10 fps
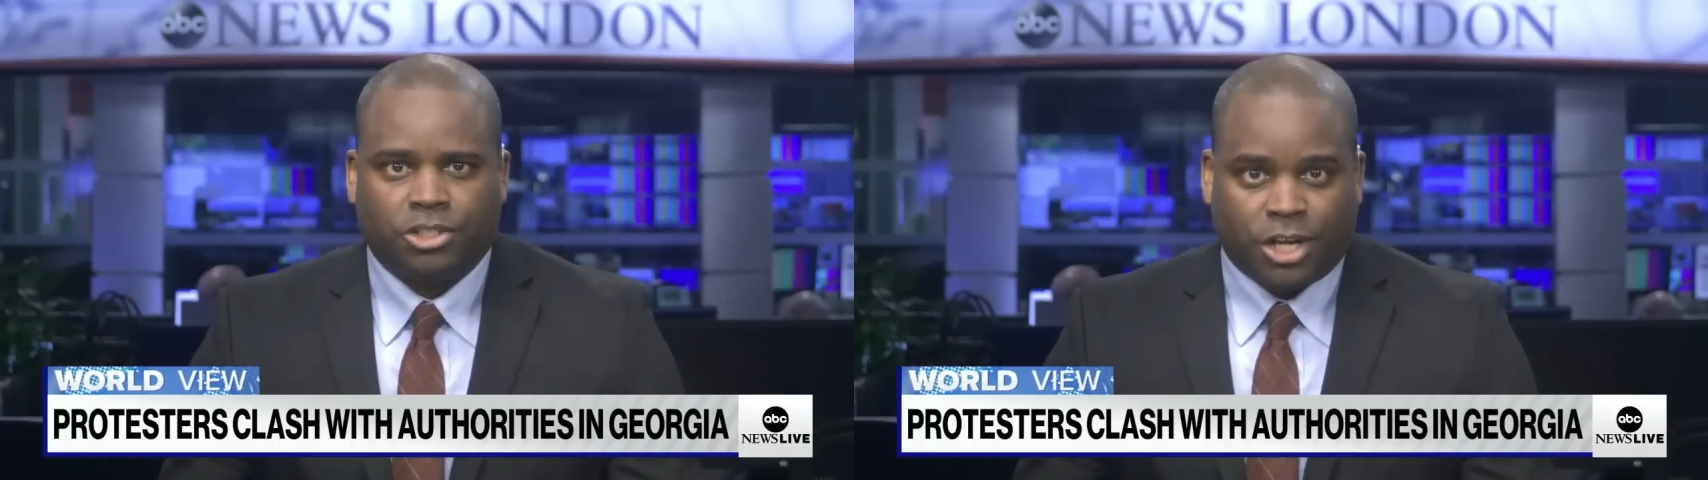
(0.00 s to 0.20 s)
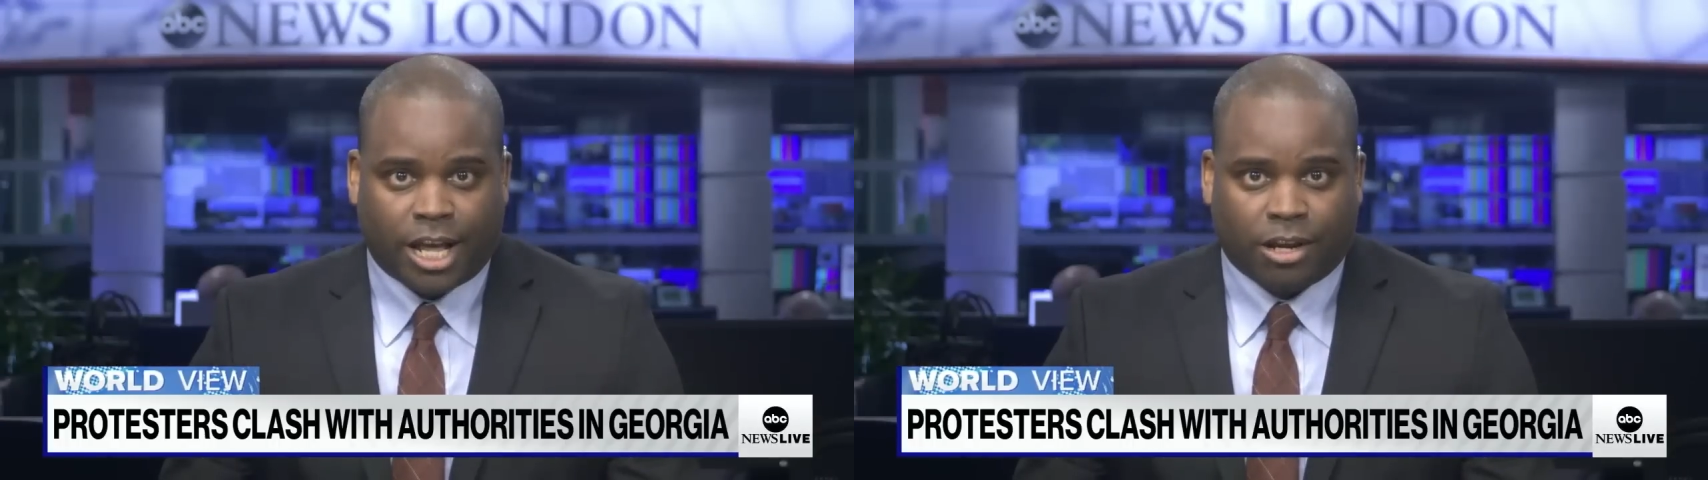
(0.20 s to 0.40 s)

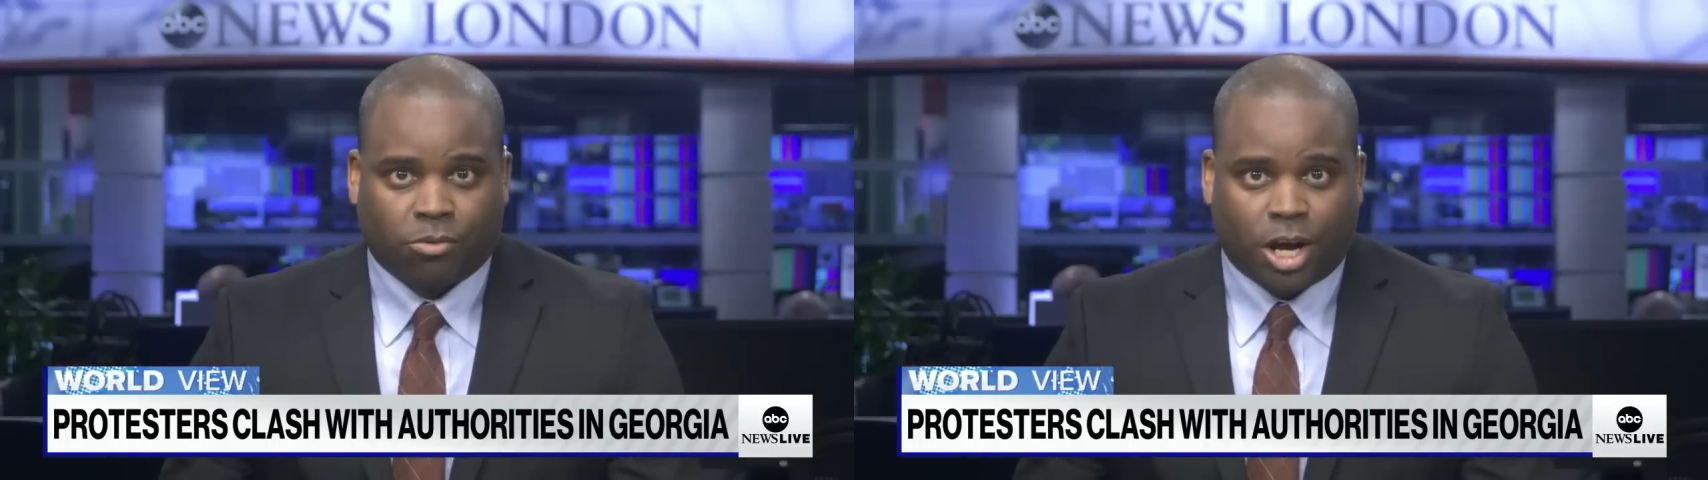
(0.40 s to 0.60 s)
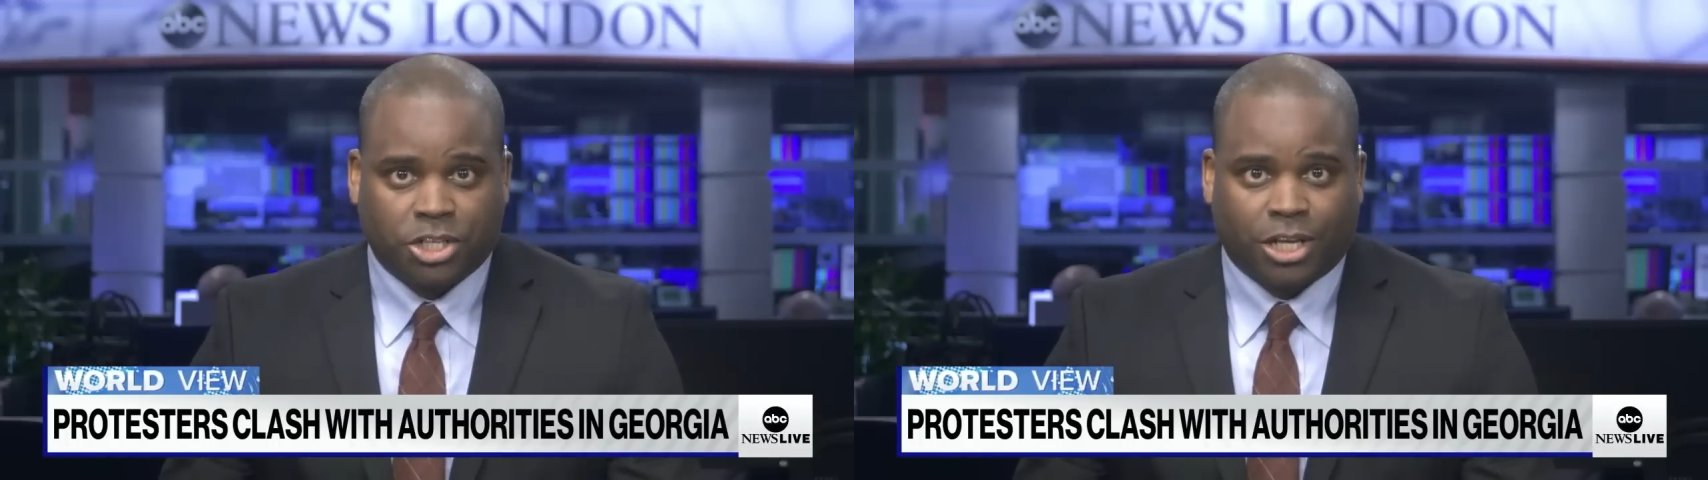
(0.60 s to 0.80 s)
Janae,
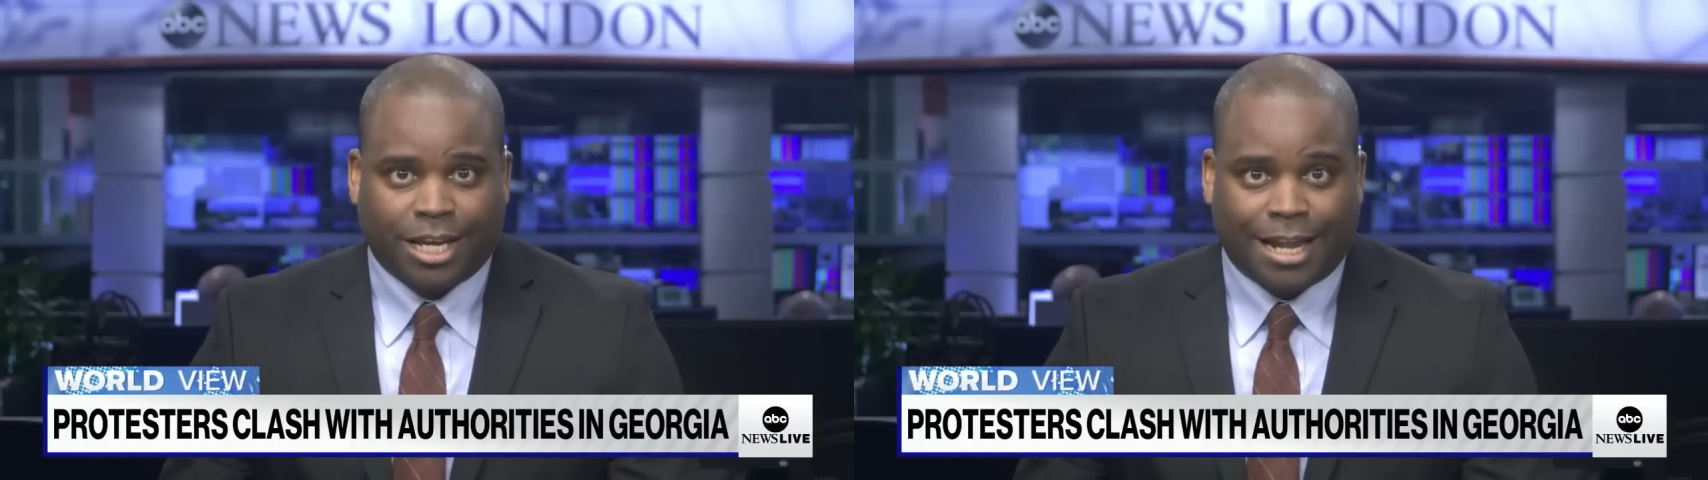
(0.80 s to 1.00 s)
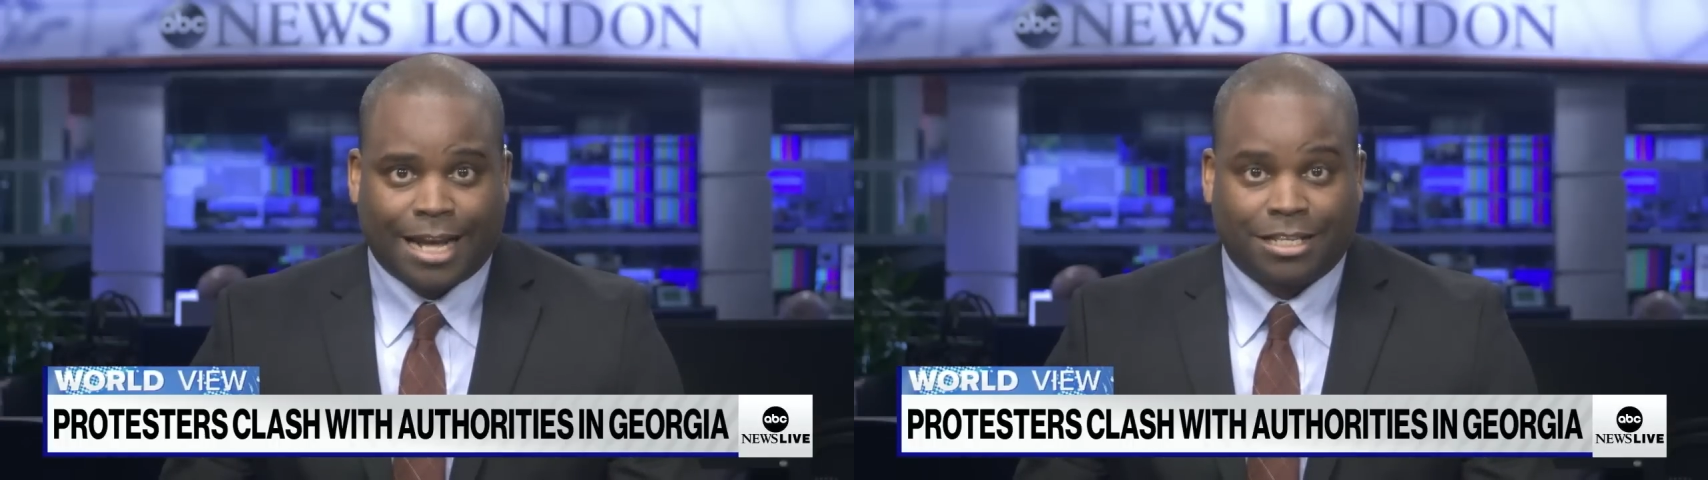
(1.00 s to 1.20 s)

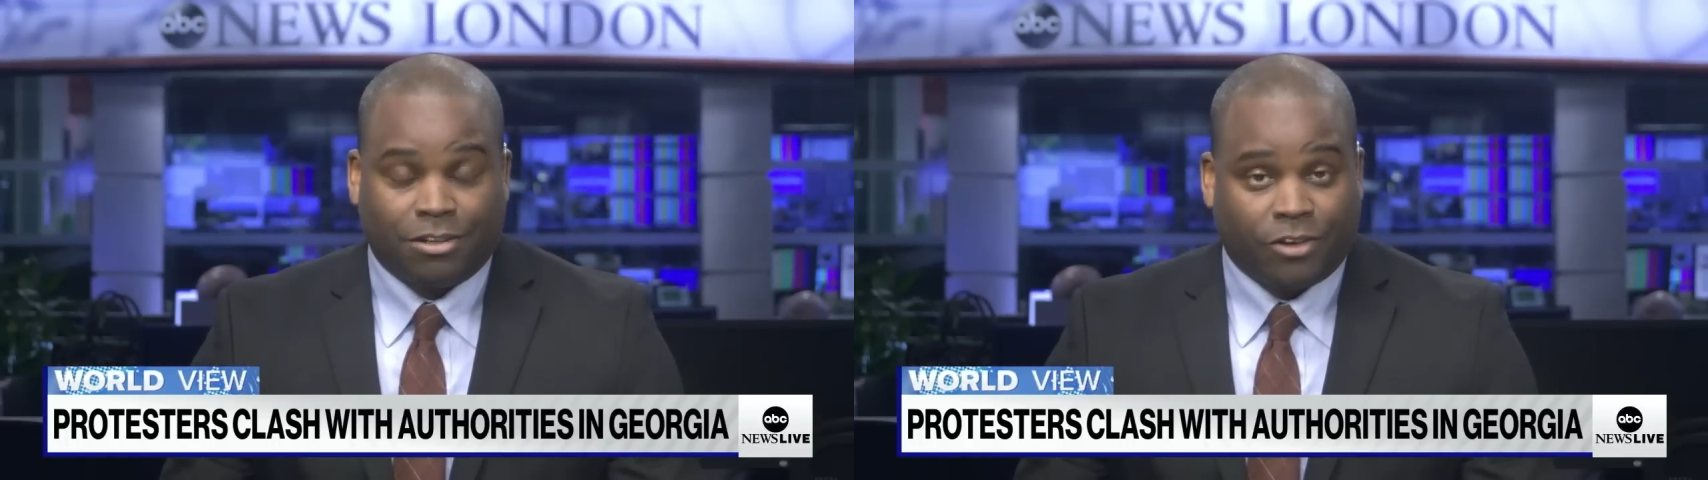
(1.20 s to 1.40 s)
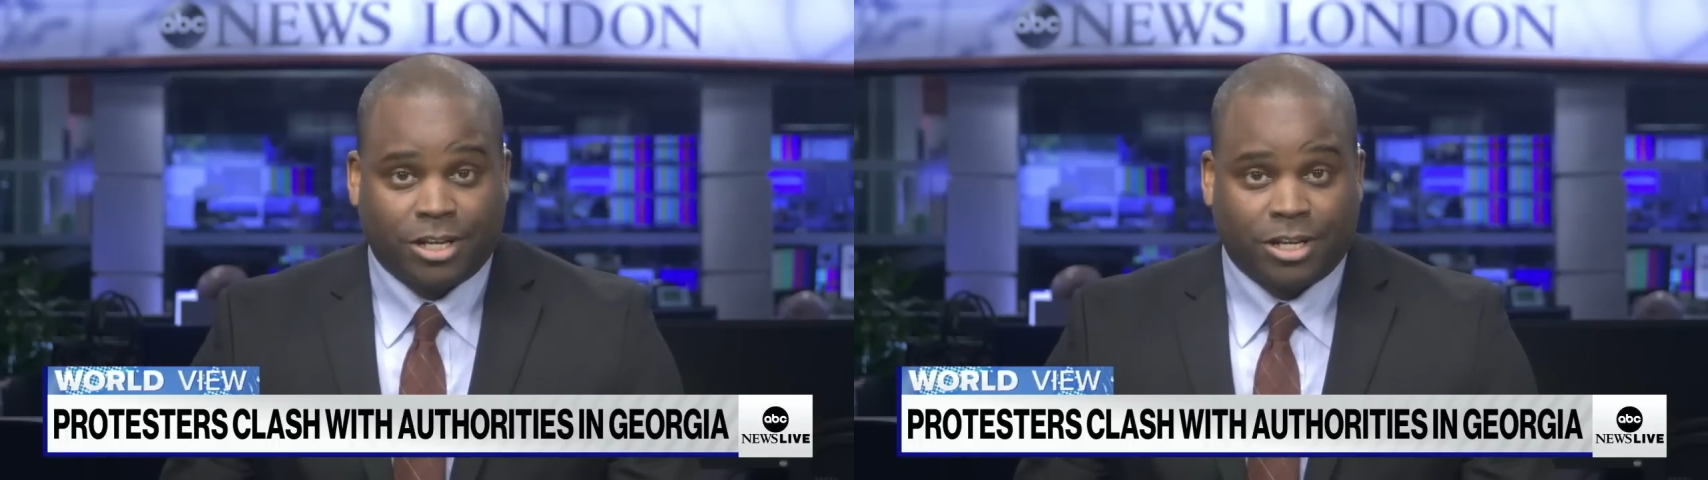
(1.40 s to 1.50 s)
Russia enacted a